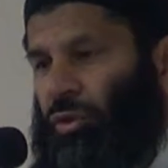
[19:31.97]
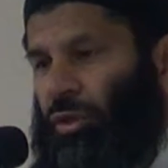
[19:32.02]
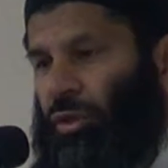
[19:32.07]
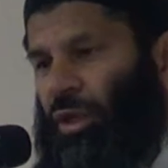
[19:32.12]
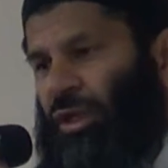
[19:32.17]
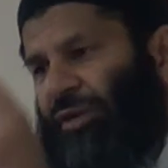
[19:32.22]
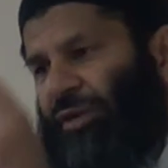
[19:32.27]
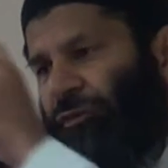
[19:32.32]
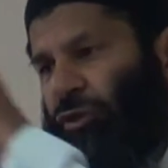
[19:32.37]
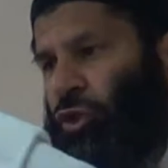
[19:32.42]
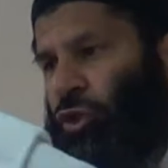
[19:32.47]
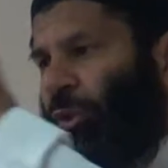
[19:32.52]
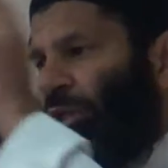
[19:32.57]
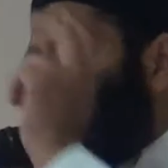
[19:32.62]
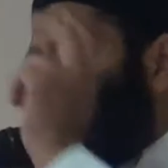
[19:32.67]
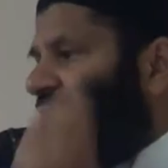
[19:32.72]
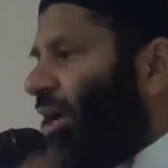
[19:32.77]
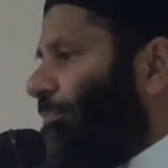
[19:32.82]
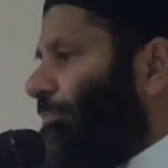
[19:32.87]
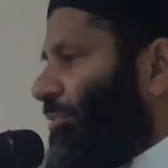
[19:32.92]
I'll give you 2
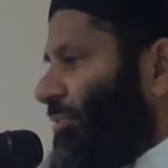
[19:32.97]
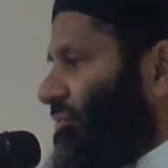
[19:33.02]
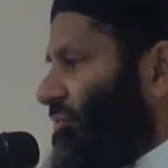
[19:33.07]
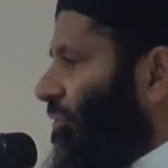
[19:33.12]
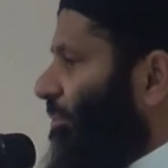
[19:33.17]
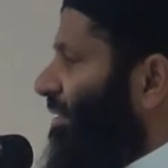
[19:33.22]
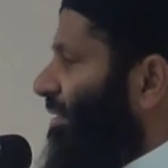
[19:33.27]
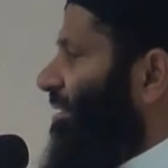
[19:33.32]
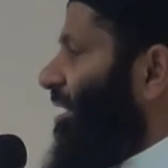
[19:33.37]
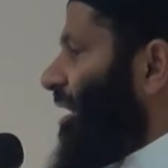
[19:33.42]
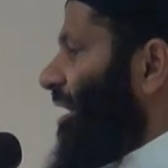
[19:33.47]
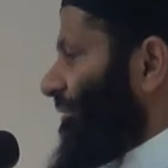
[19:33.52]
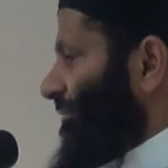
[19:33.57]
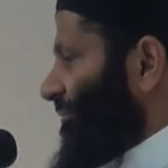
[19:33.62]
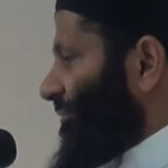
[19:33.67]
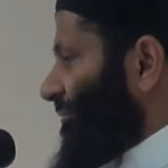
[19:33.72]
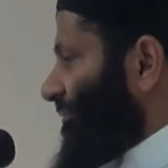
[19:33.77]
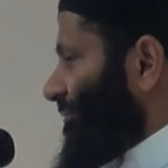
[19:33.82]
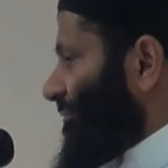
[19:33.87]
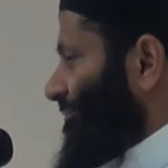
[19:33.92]
examples from his life.
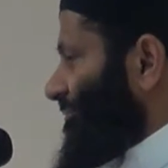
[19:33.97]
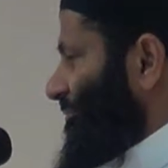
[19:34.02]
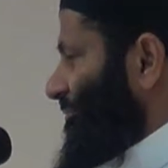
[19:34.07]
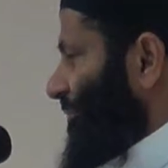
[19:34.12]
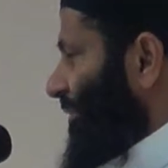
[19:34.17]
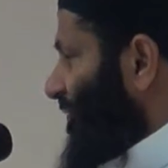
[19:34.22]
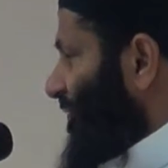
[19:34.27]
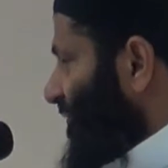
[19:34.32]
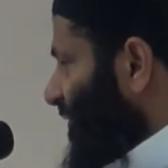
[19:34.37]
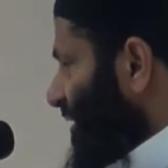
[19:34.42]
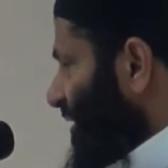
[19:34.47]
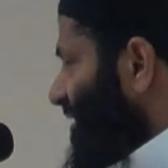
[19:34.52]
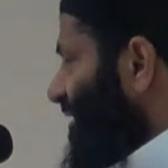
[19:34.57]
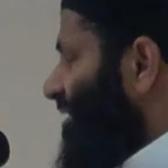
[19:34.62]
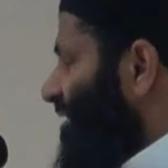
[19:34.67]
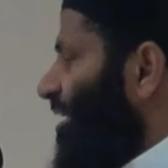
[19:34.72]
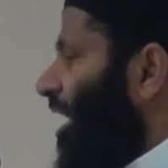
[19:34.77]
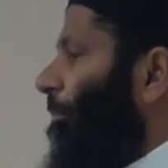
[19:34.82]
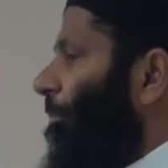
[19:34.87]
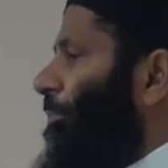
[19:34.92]
The first
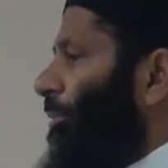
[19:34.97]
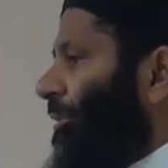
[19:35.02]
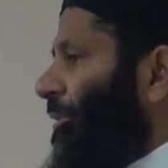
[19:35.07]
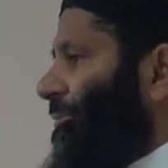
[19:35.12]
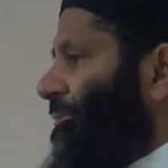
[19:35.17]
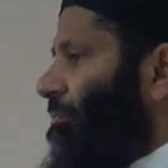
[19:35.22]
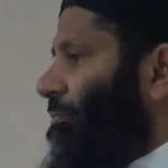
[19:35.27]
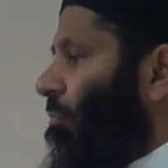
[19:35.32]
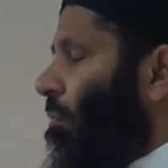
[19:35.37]
example,